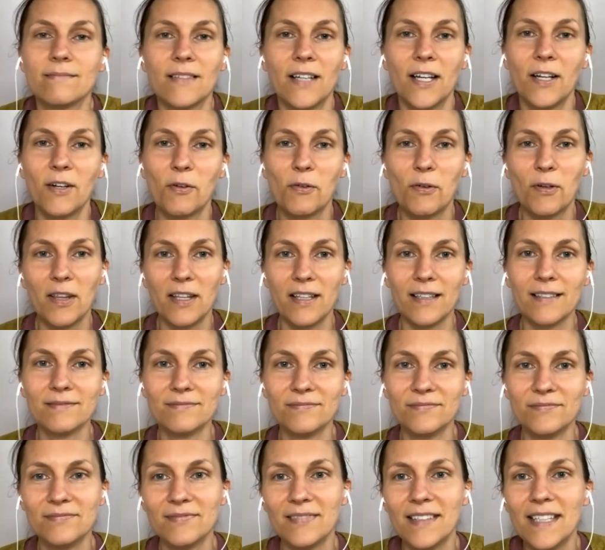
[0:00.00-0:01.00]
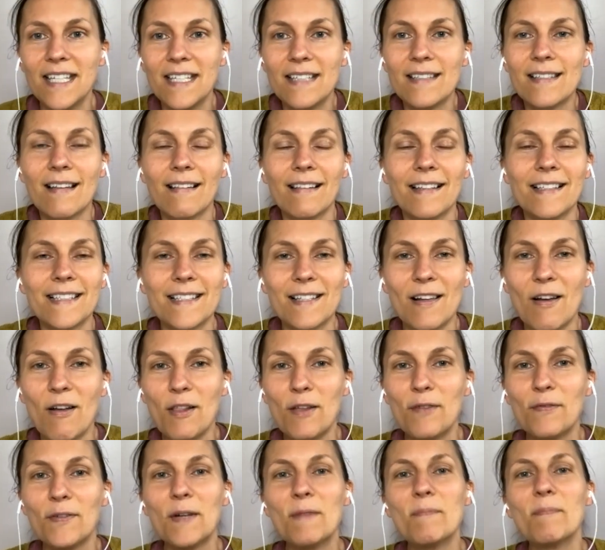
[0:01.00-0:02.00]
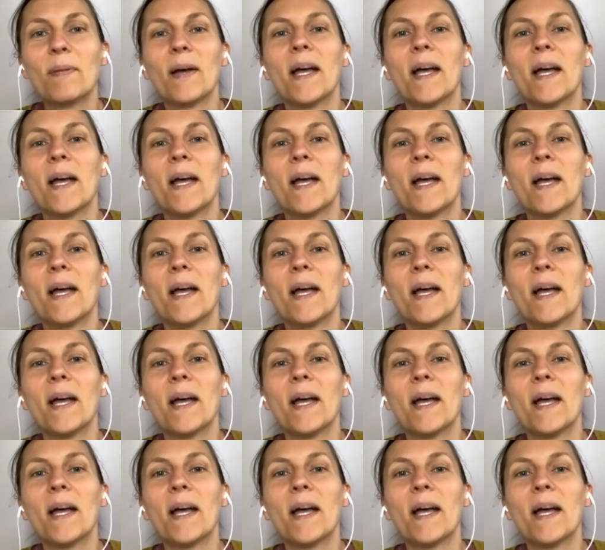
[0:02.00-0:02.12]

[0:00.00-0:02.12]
I don't really need to list all of them.